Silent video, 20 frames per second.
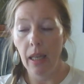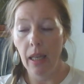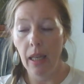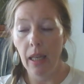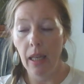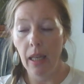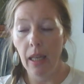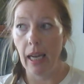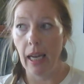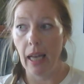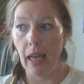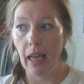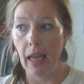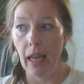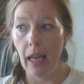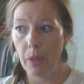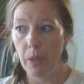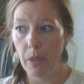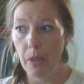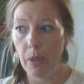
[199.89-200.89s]
And as
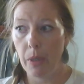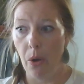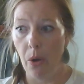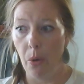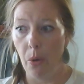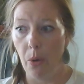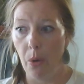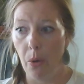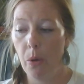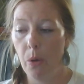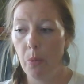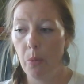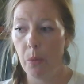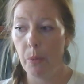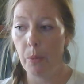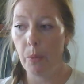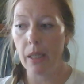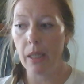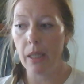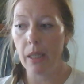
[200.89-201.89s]
we know, when
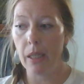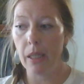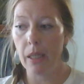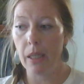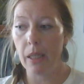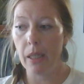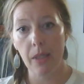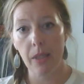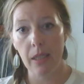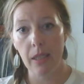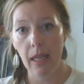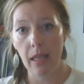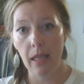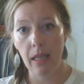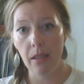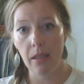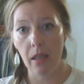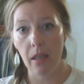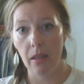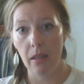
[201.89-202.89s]
we introduce a
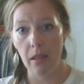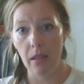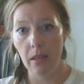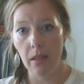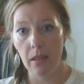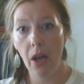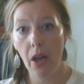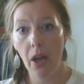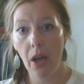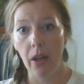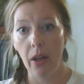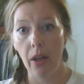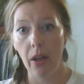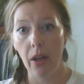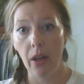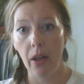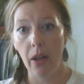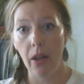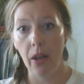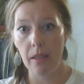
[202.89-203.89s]
taste on the tongue,
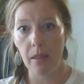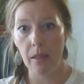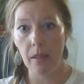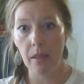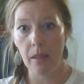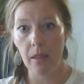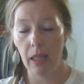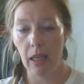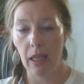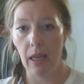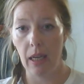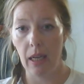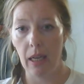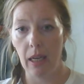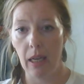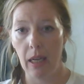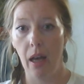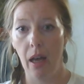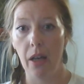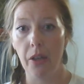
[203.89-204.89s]
we're stimulating
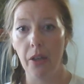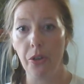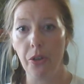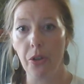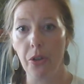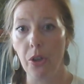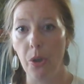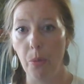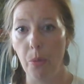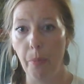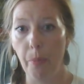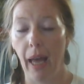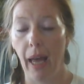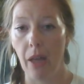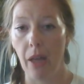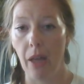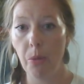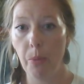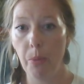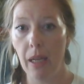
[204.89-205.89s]
a neural
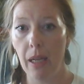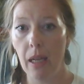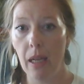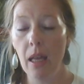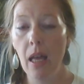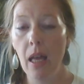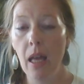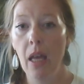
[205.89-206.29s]
pathway